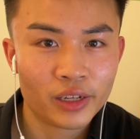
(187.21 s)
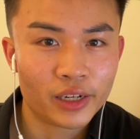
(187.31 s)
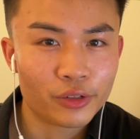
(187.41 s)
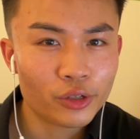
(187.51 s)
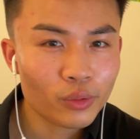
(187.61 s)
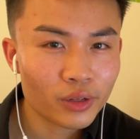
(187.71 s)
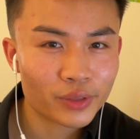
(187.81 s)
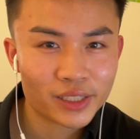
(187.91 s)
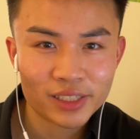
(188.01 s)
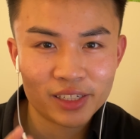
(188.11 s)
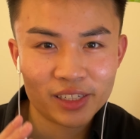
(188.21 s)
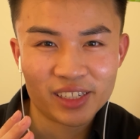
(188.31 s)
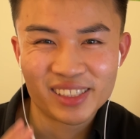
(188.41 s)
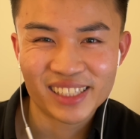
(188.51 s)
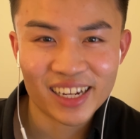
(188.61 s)
Now, you don't want to restate it
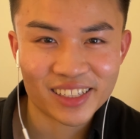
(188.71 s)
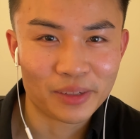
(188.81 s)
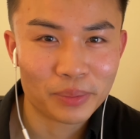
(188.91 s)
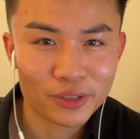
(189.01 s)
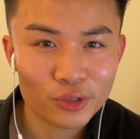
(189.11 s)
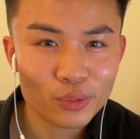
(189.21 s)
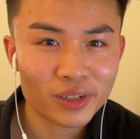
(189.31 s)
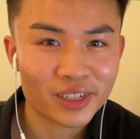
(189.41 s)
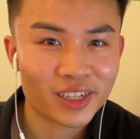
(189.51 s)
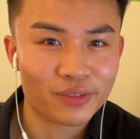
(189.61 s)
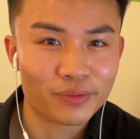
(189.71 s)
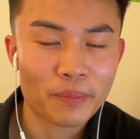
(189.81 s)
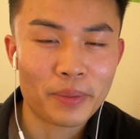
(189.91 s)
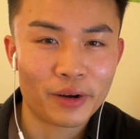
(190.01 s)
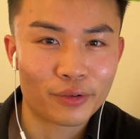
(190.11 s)
exactly, but you do want to kind of
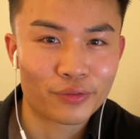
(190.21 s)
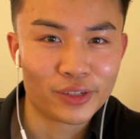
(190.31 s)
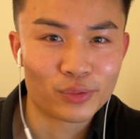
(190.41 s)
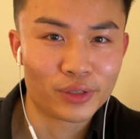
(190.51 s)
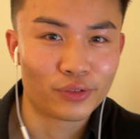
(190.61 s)
paraphrase what you've